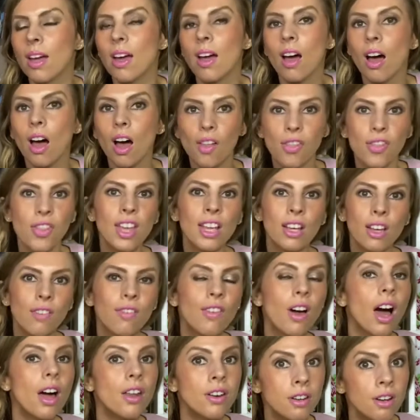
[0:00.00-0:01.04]
I think I've
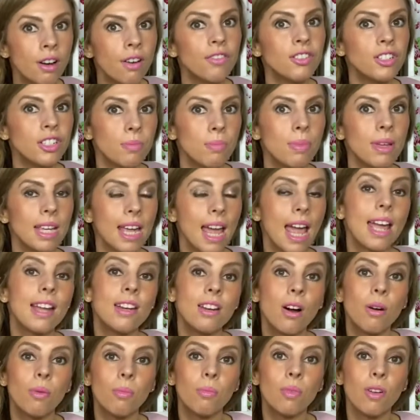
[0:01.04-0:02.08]
got enough to be getting
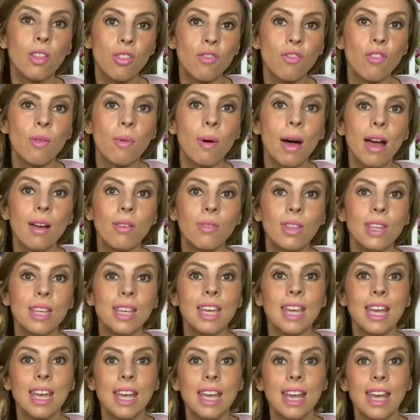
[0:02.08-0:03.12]
on with throughout the
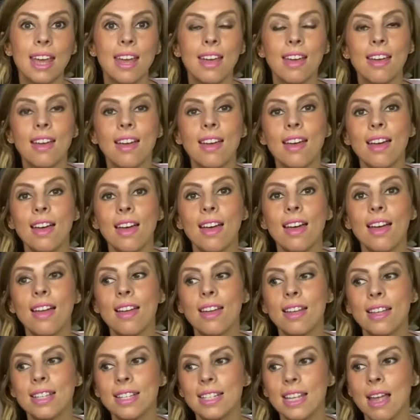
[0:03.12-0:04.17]
year.
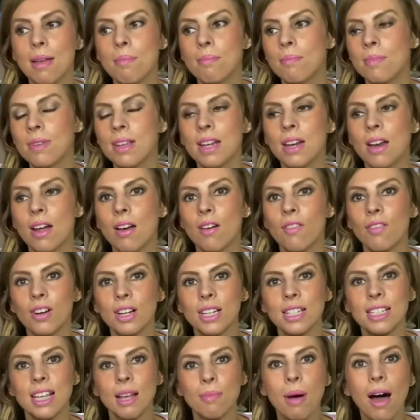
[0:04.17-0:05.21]
I've got to
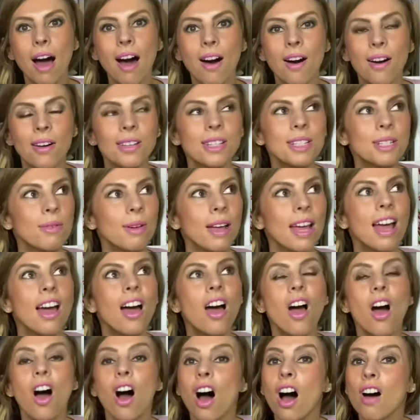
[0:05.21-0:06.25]
set my heart to it.
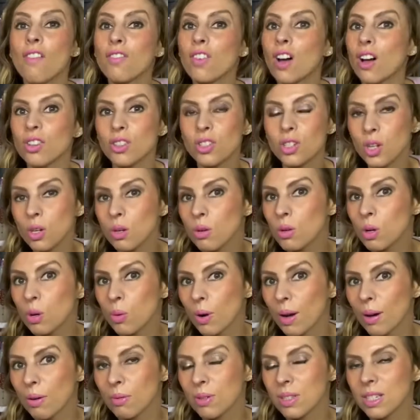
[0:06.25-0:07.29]
I've got two
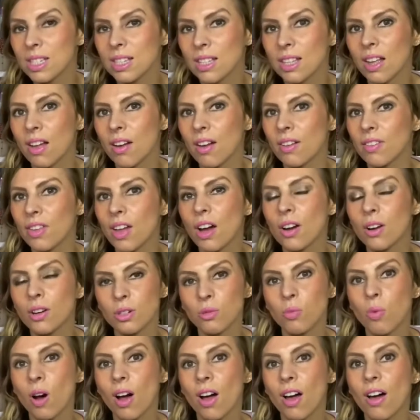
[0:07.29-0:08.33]
quilts that I
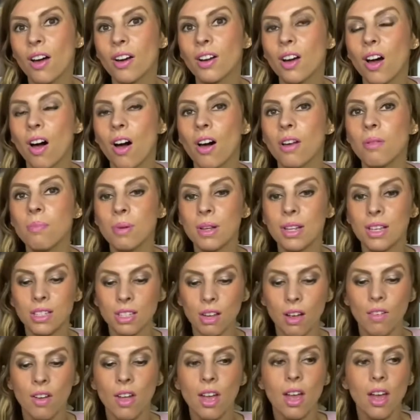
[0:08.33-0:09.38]
could work on, because
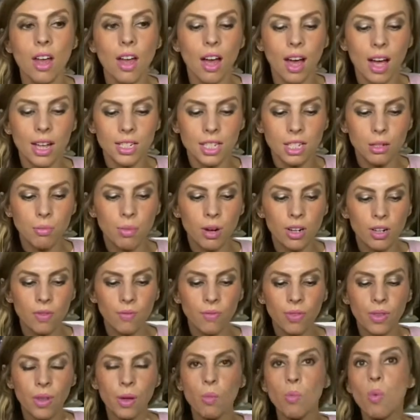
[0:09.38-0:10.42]
I did my
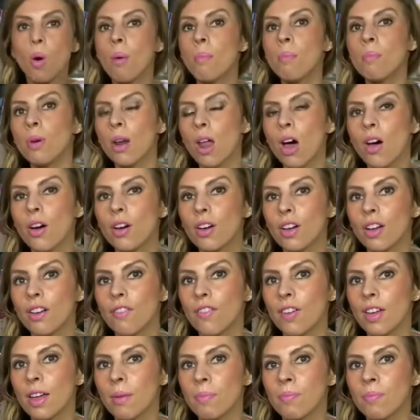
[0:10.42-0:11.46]
one block of
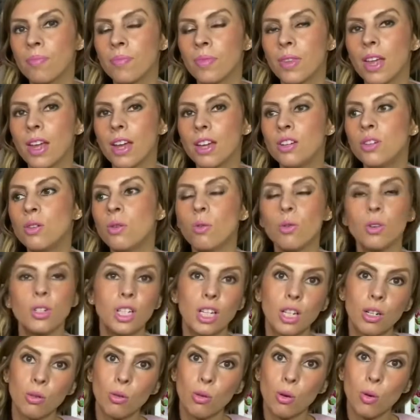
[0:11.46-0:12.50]
a
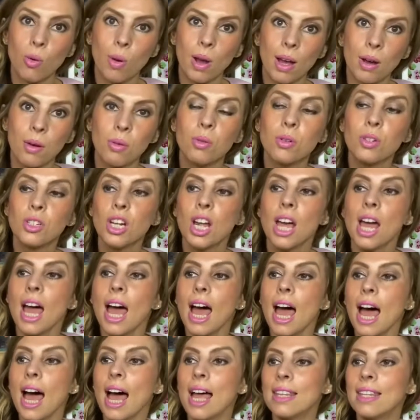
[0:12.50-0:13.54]
nautical quilt,
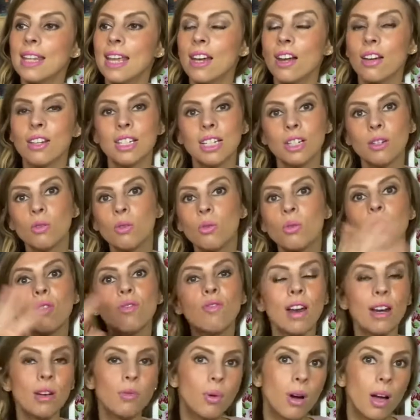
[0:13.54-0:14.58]
and then I did all the
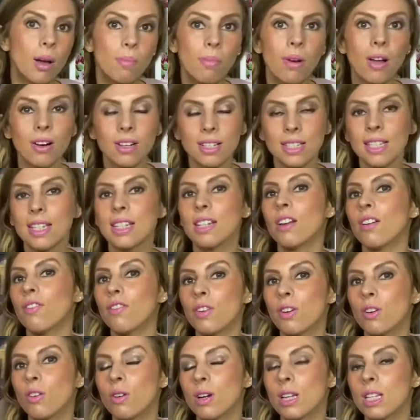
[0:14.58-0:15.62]
red work blocks, didn't I, for
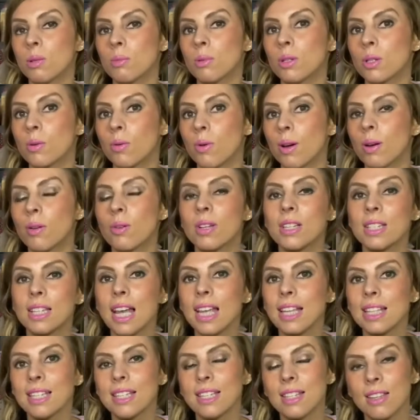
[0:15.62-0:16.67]
a Christmas quilt, because
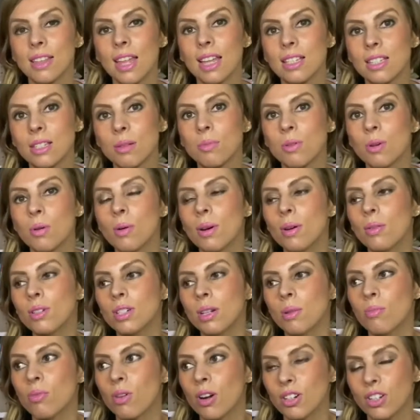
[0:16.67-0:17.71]
that's some
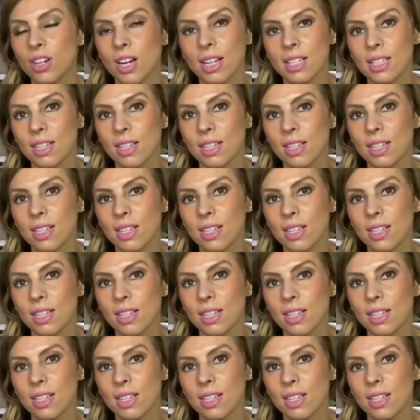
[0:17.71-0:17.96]
quilting projects I